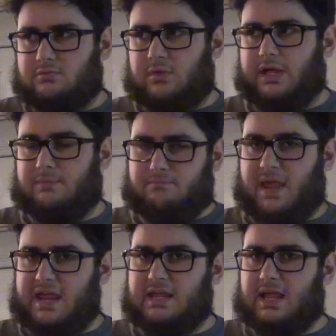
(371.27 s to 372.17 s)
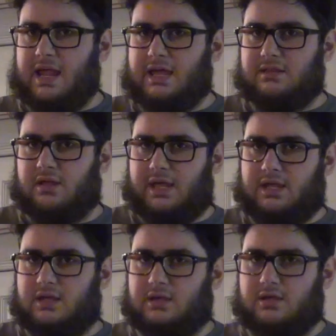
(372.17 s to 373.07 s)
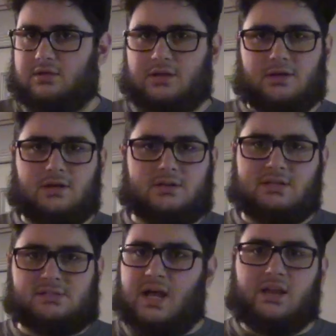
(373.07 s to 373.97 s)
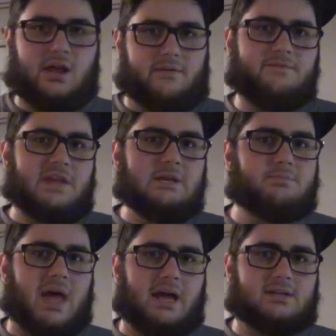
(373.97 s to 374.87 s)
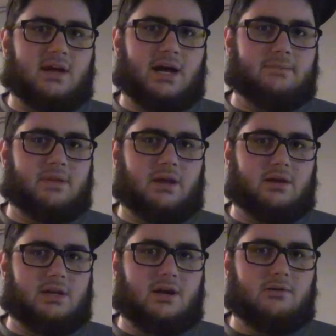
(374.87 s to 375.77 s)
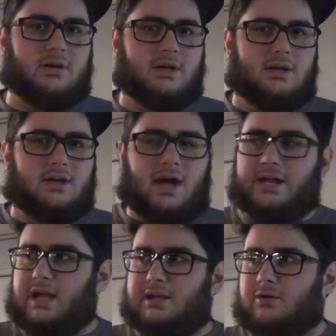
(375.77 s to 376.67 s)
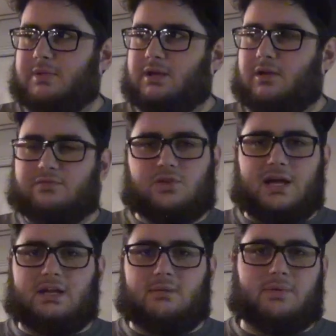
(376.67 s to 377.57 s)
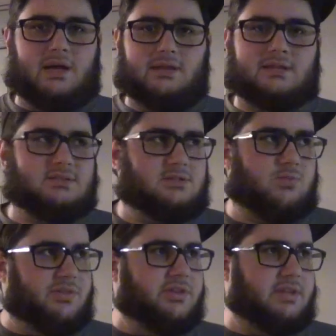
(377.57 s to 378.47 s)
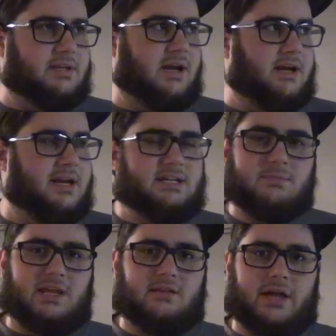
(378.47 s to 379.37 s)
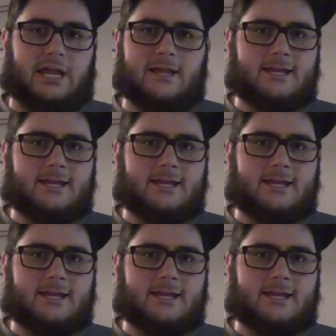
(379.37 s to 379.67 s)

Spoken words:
like make and like there's not a lot of feedback time there, you know? I know I'm getting off track here, but that's just one thing that kind of hit me. Like,